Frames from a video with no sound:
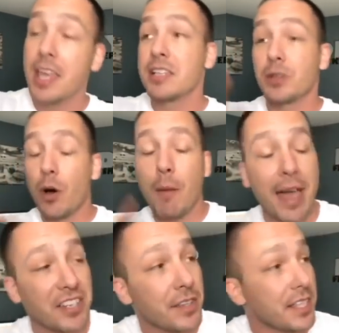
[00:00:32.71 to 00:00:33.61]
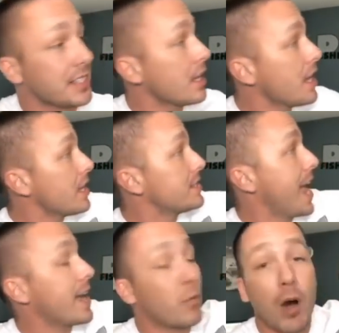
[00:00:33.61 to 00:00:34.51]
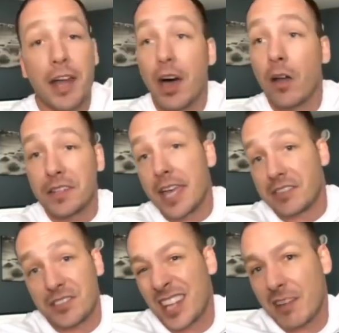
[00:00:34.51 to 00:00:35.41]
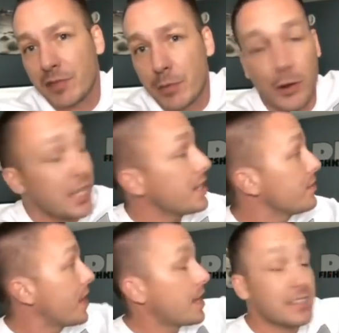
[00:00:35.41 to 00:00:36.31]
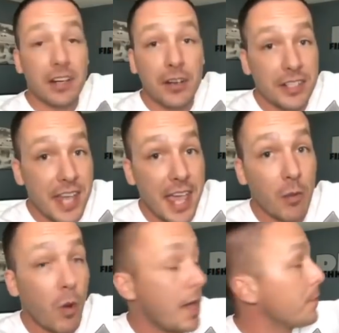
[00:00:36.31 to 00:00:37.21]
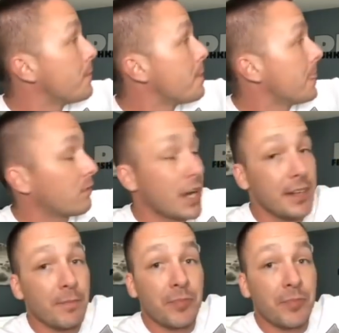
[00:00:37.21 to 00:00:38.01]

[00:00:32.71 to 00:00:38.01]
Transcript: So imagine this, tank one, all the tanks are set up for about a year. Then I start on tank one, right?